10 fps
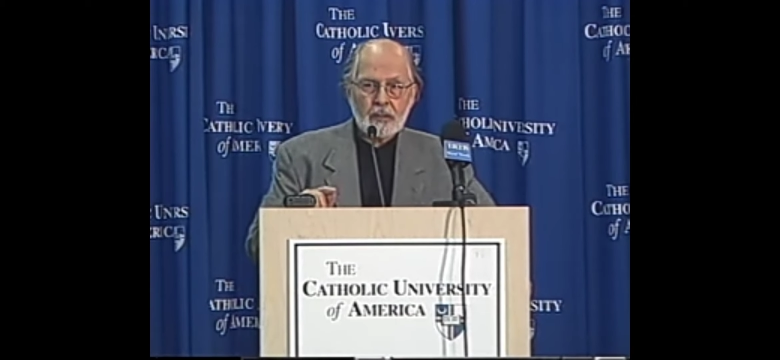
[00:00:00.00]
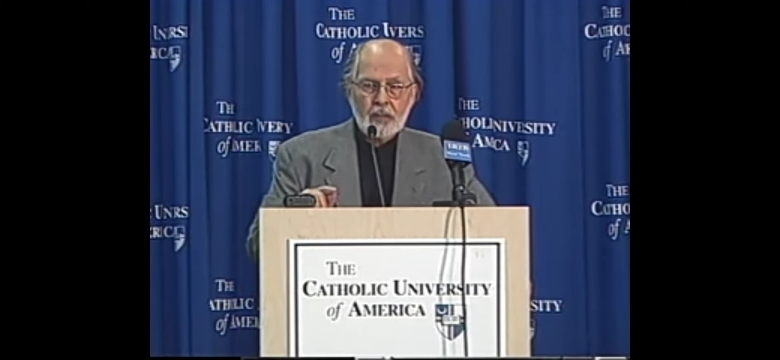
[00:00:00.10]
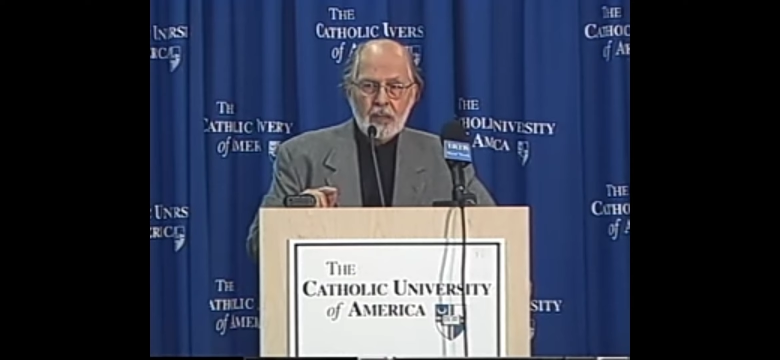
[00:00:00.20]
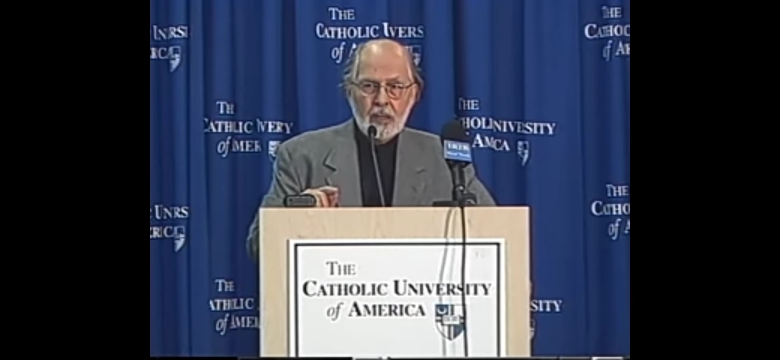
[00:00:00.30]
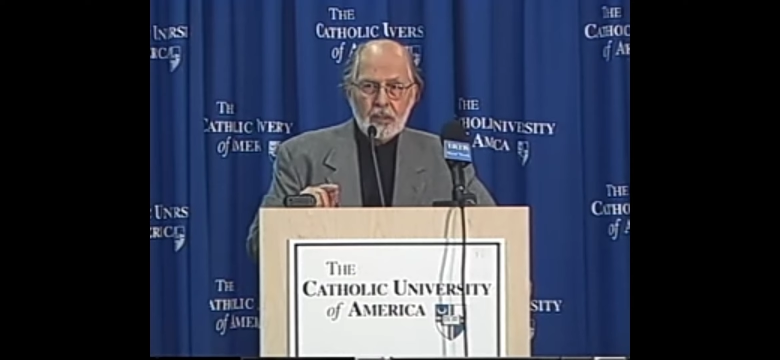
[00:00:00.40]

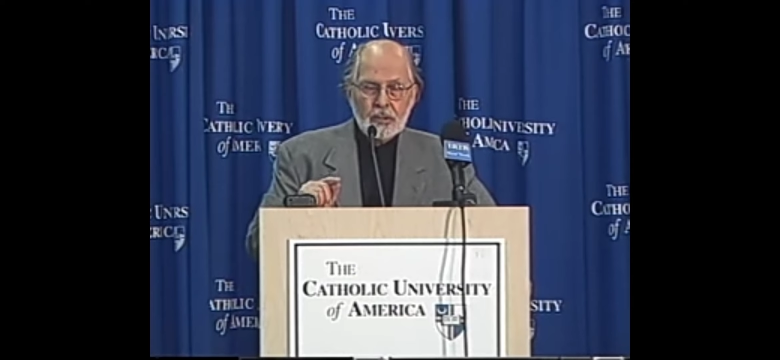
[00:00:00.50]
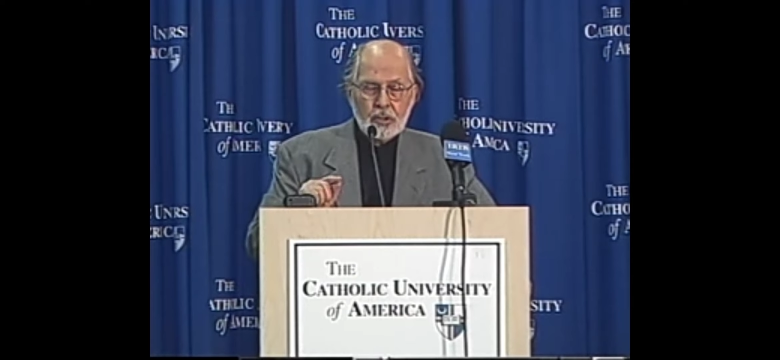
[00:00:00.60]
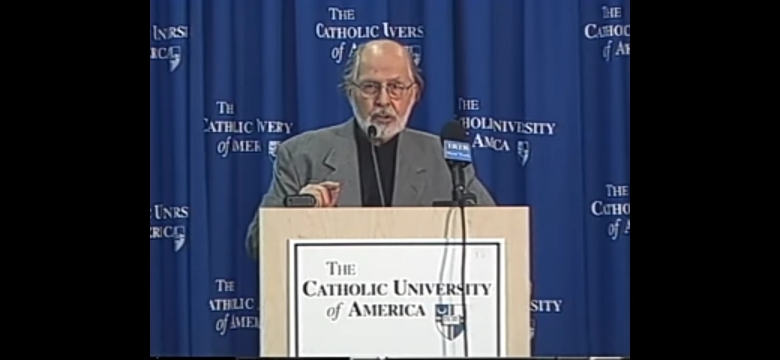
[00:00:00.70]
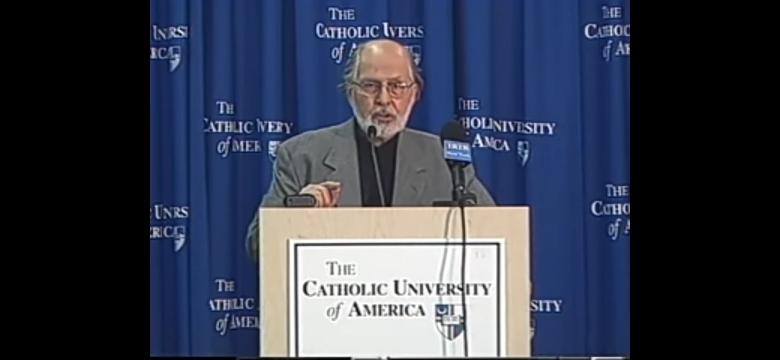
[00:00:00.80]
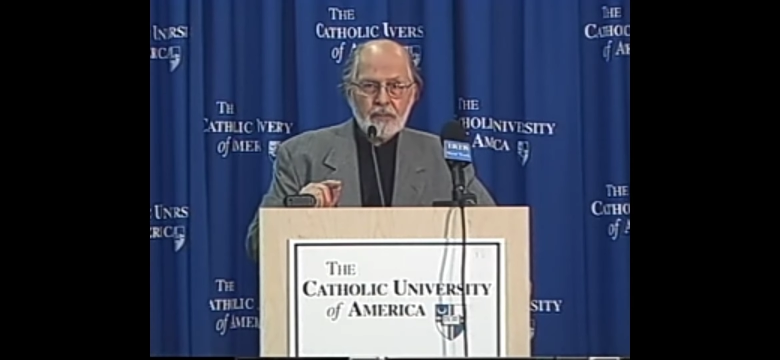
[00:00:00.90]
The
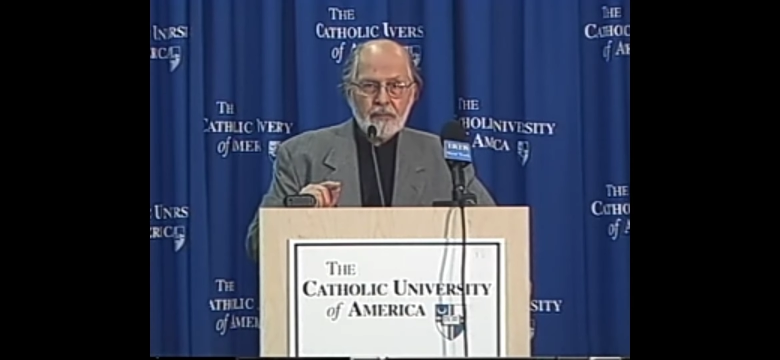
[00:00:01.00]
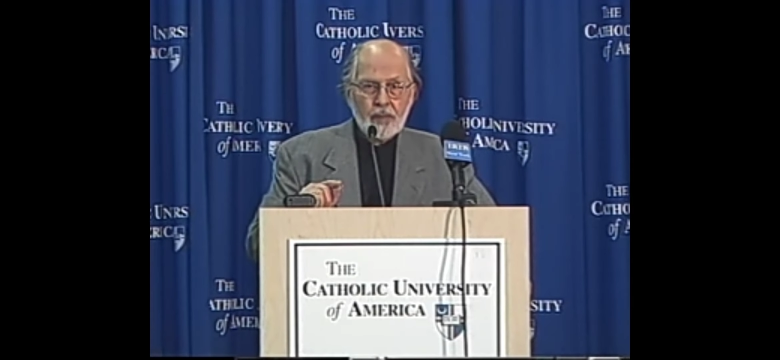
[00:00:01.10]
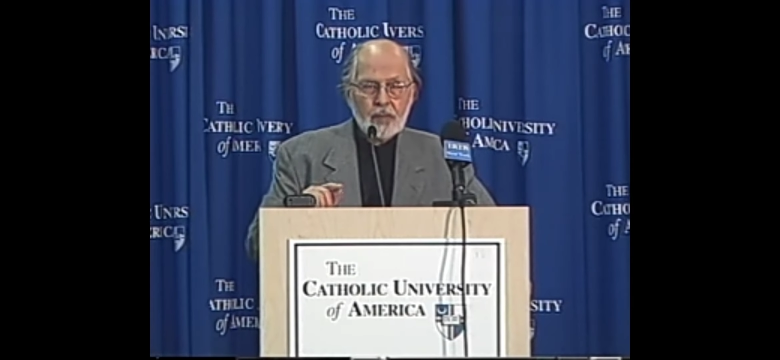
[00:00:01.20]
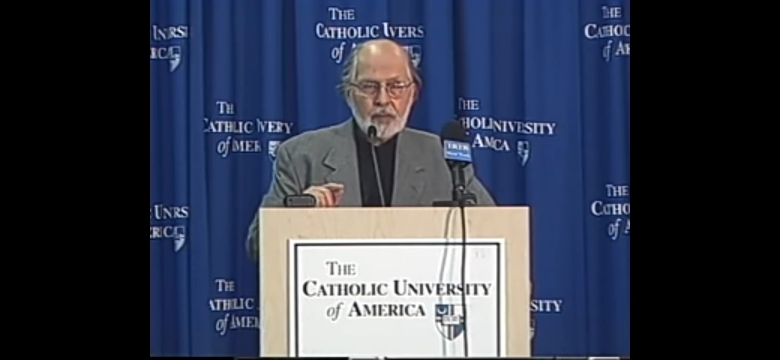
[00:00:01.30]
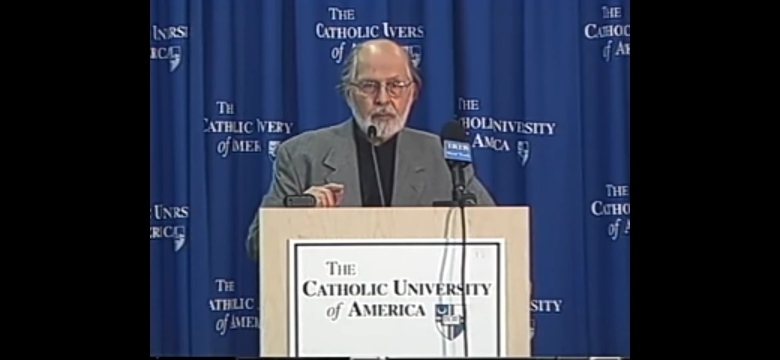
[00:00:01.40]
teachings of
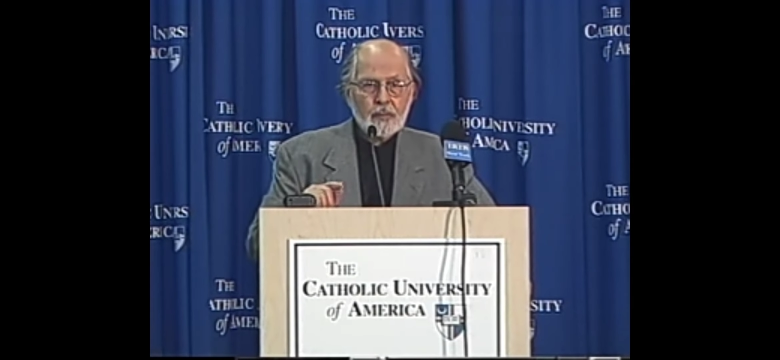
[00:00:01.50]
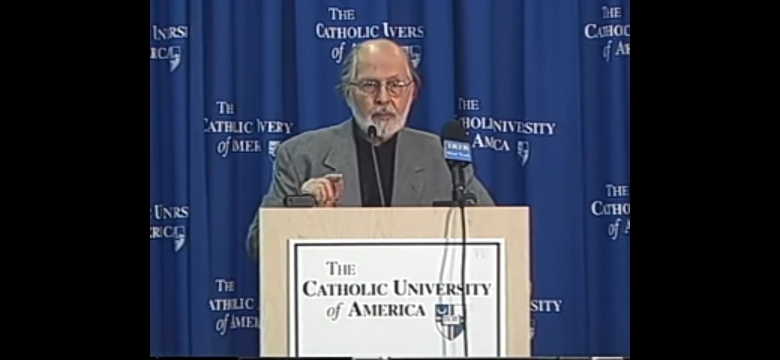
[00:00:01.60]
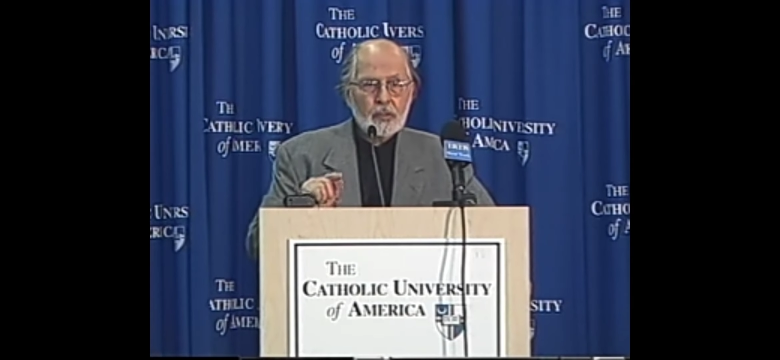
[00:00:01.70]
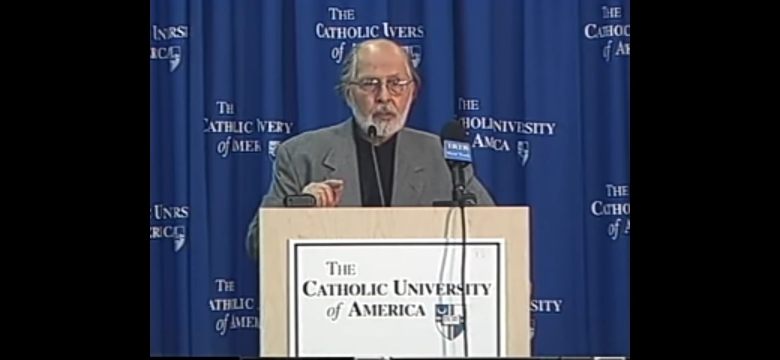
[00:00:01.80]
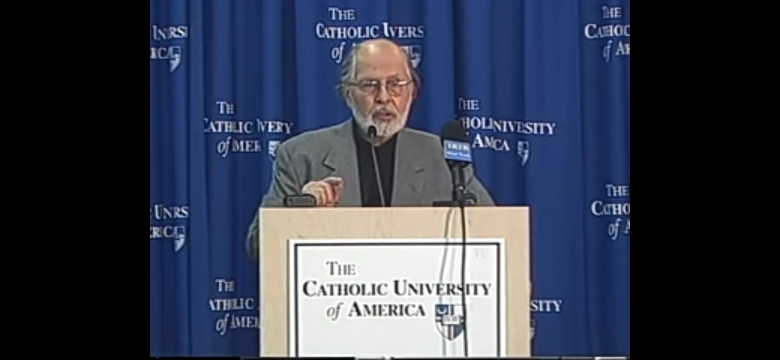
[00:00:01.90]
Christ were
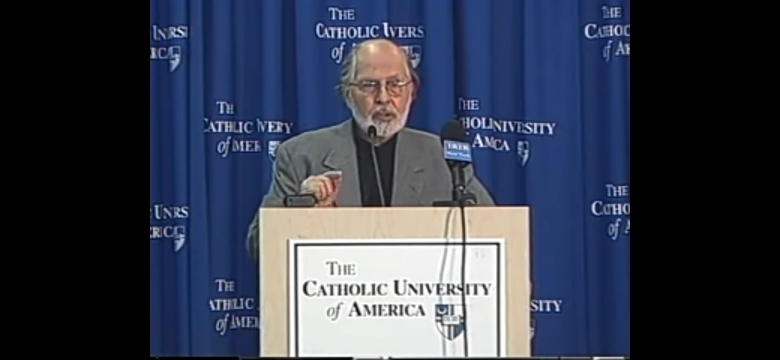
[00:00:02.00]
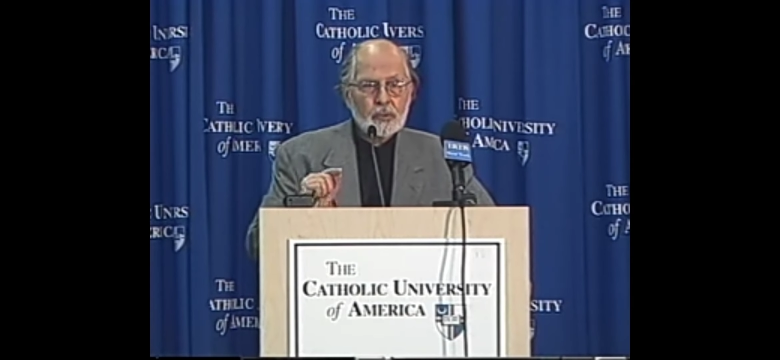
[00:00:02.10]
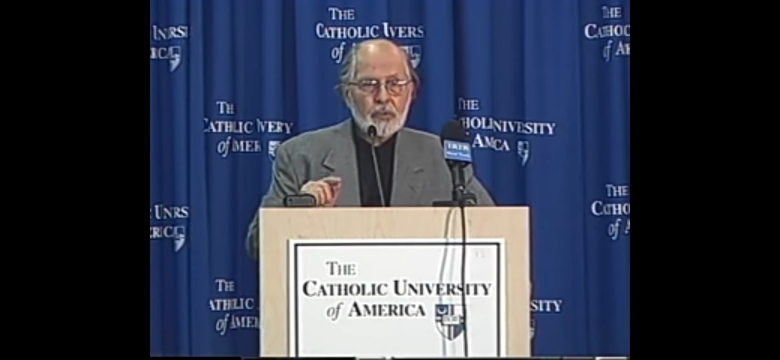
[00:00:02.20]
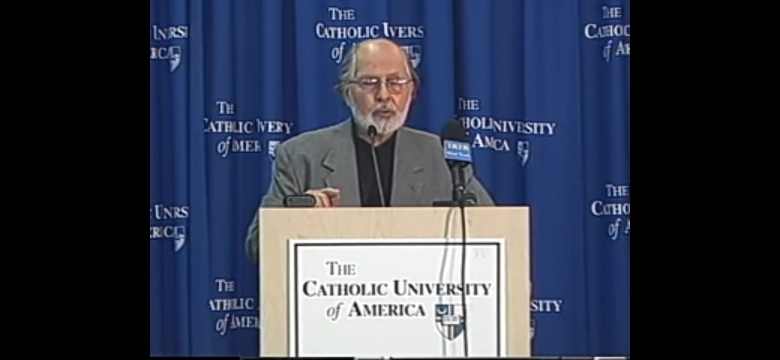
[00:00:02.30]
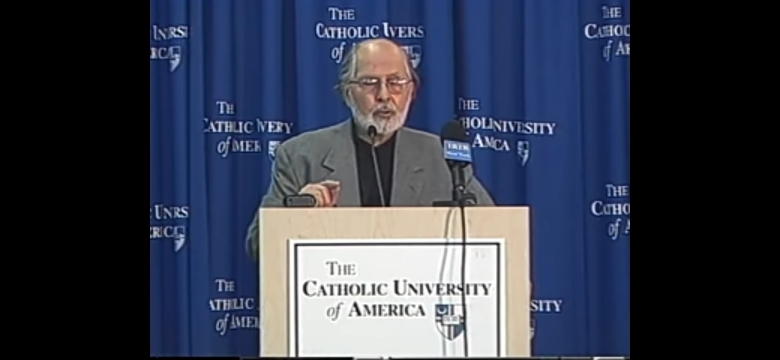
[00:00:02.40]
purely spiritual